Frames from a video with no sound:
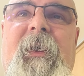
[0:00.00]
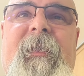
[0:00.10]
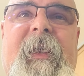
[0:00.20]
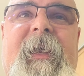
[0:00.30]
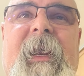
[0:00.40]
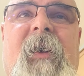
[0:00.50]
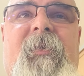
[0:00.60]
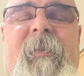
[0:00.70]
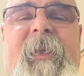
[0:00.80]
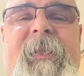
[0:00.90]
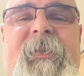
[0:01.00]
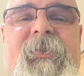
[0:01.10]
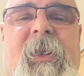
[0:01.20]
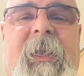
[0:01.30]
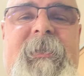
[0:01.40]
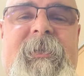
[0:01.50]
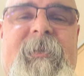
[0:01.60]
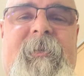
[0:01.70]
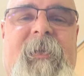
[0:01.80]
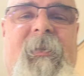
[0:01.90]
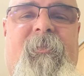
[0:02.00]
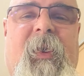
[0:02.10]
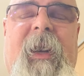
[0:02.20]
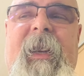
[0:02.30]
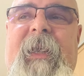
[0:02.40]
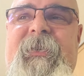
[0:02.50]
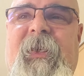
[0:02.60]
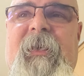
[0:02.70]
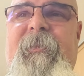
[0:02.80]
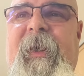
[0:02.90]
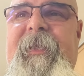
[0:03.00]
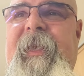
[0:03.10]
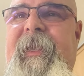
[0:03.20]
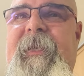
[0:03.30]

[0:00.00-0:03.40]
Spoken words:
They could outrun me in the straights. And Brian and I talked about that.